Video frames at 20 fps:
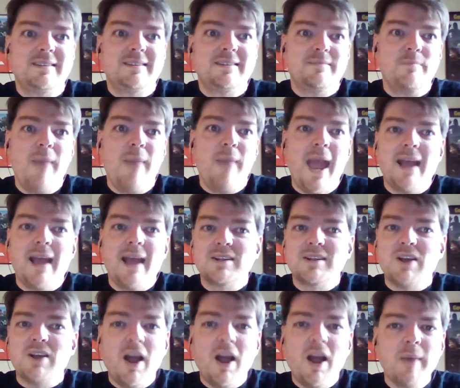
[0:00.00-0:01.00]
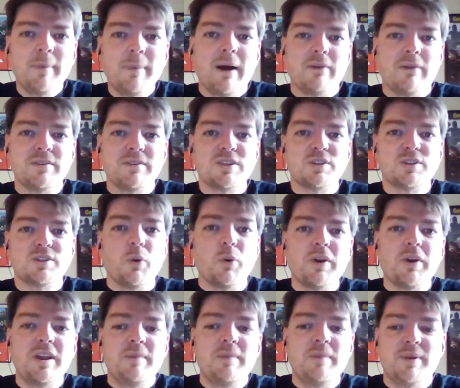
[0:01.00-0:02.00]
man, talk about
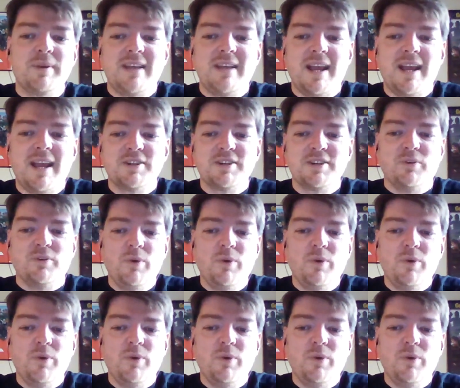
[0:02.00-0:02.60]
story potential.